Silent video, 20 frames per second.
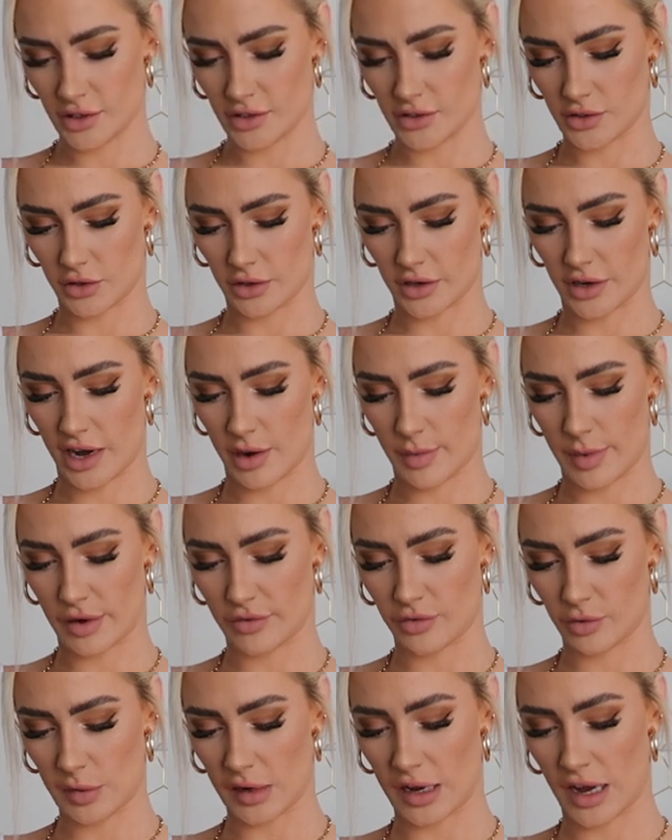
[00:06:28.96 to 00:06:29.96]
Just got an email
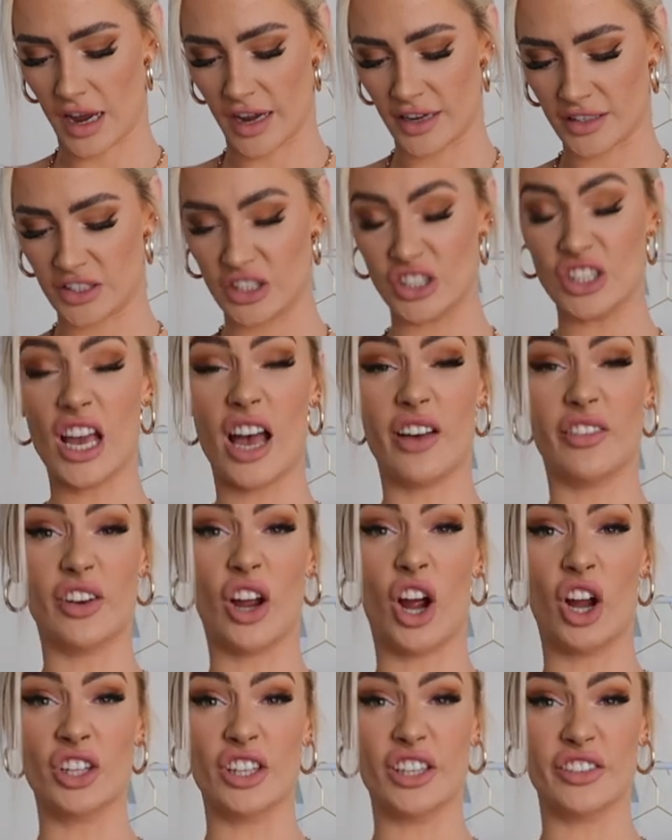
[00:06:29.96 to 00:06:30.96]
from a guy. Do you have an
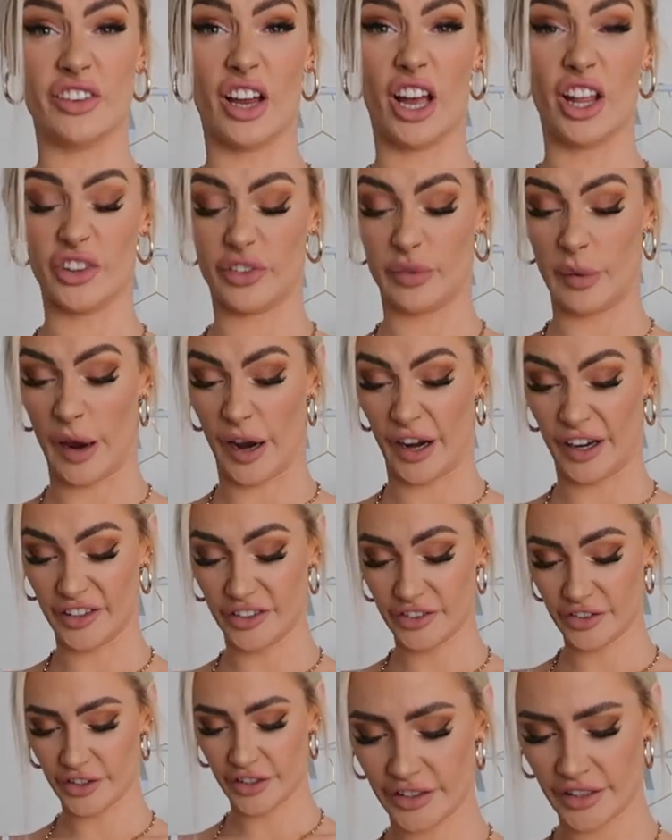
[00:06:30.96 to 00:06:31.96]
OnlyFans
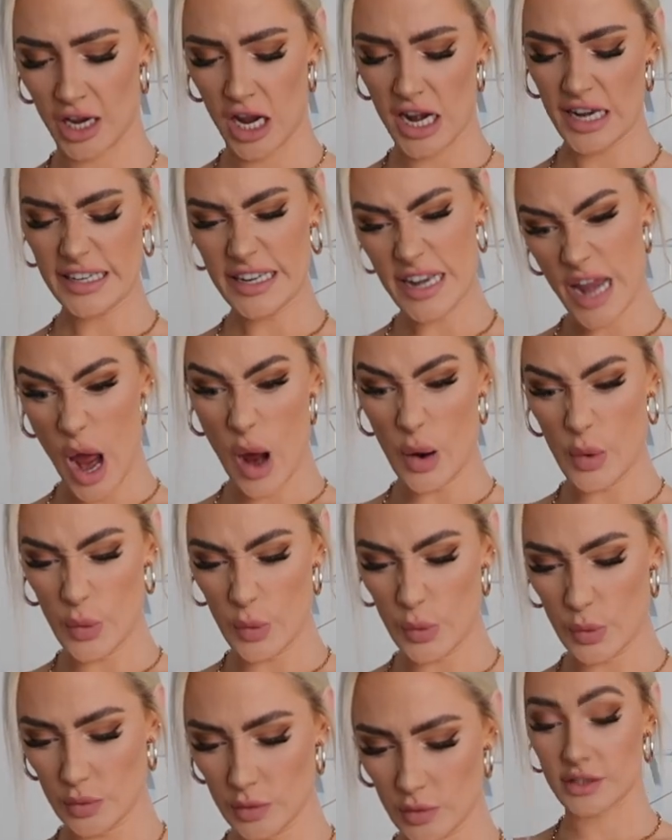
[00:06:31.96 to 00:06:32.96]
page?
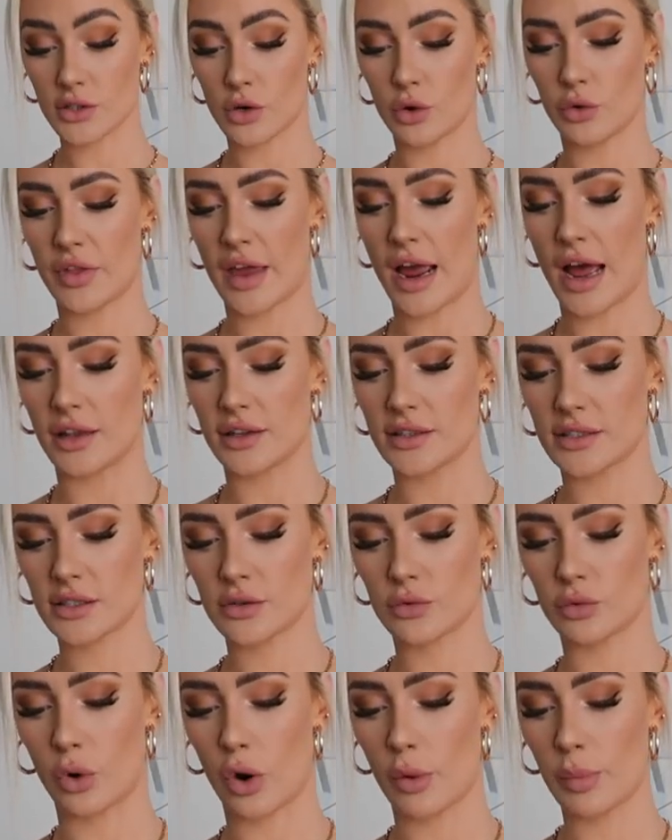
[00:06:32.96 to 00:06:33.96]
It's called the Alice
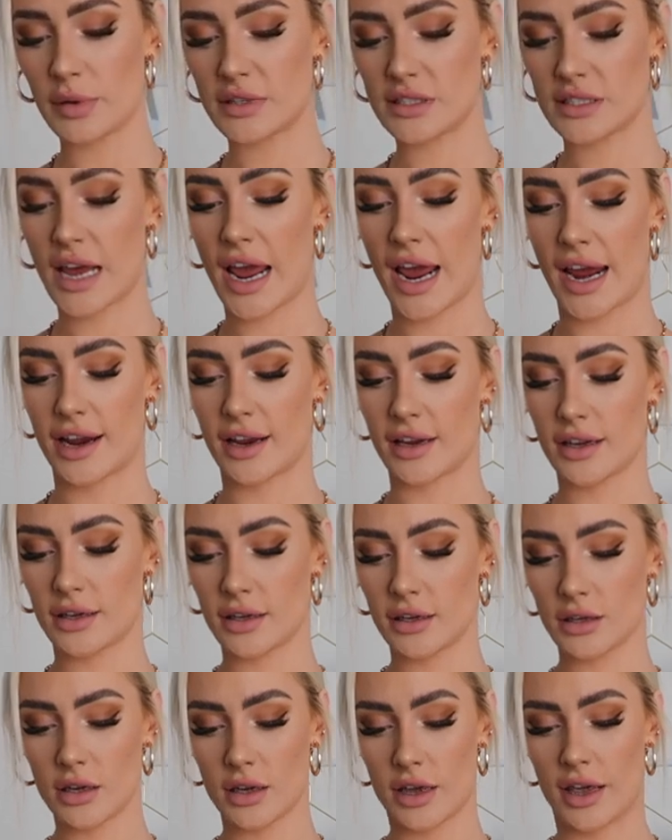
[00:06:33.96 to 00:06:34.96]
Crop Tank.
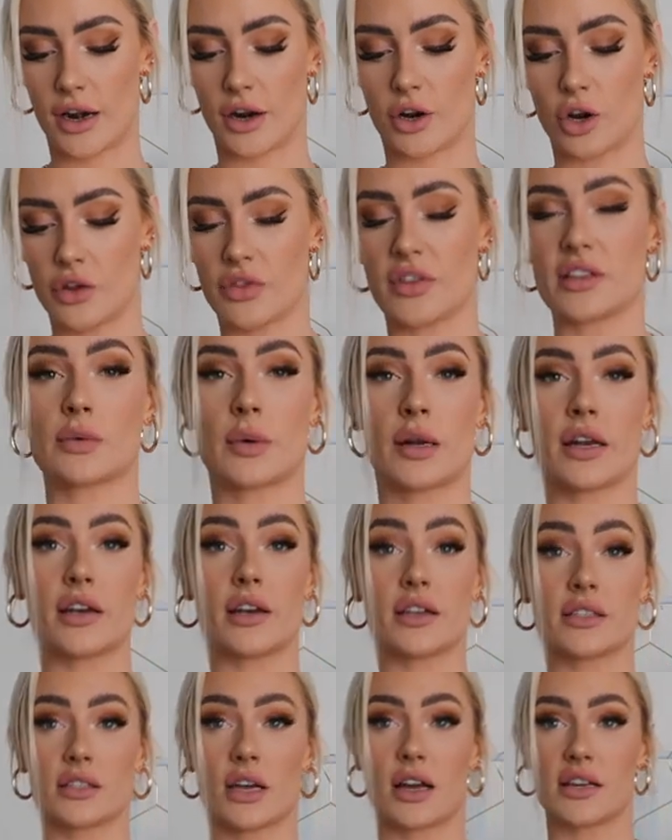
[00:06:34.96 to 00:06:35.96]
And I've got this one
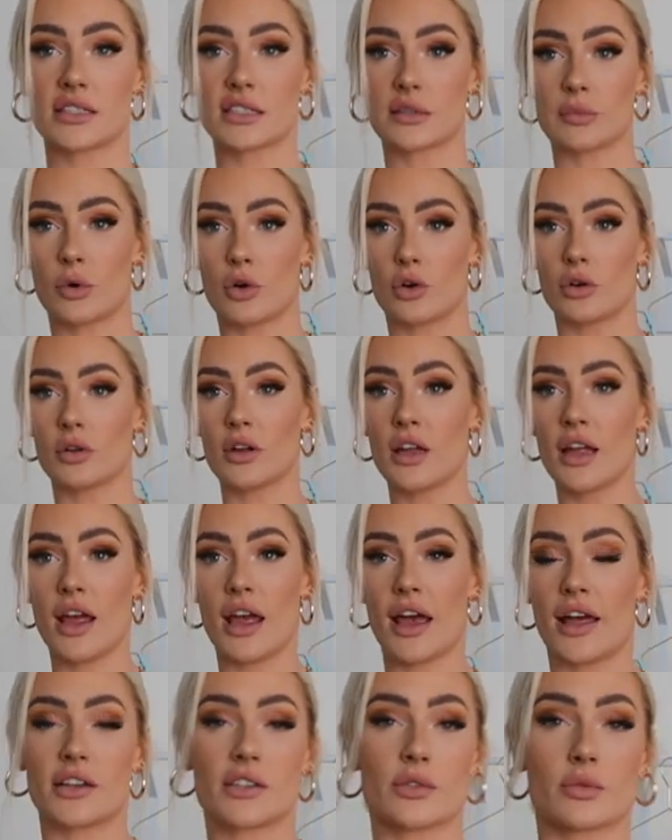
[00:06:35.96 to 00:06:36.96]
in a size small.
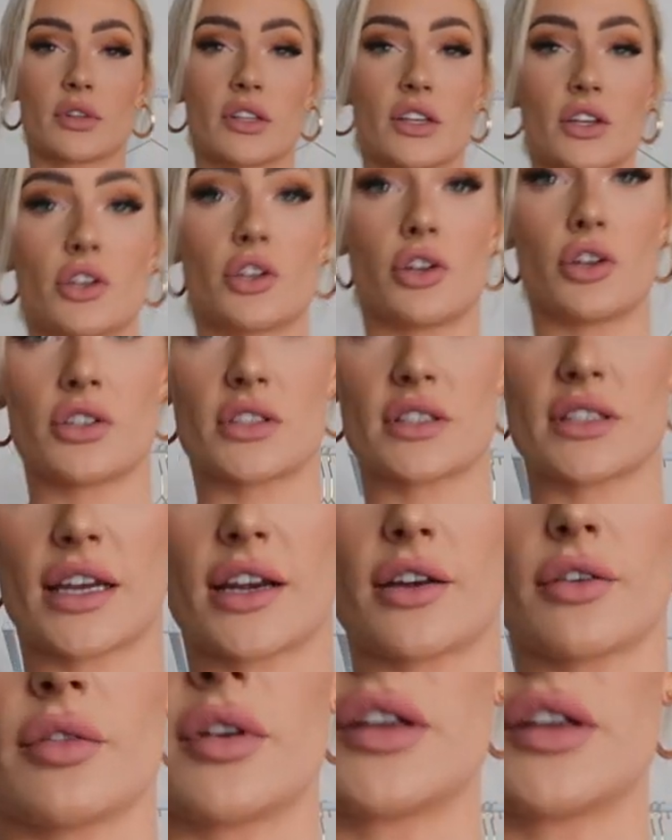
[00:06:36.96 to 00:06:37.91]
And it's really cute, just like a